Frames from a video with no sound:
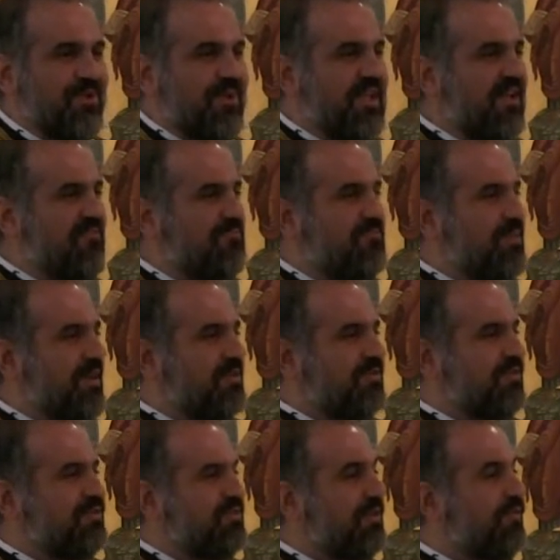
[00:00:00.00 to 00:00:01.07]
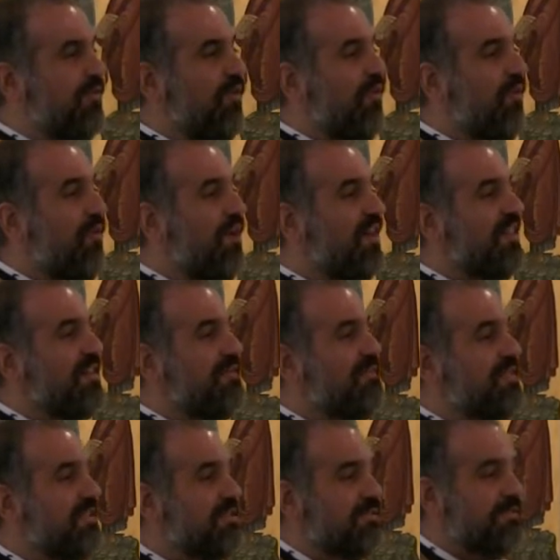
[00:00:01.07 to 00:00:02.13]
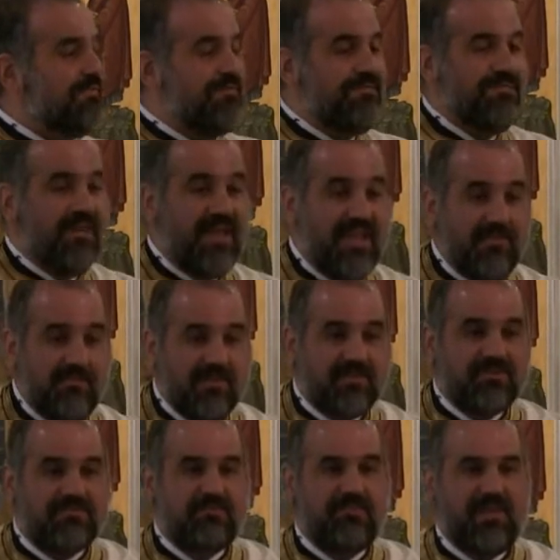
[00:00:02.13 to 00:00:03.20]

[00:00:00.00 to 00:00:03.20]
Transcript: We have pictures of all of these famous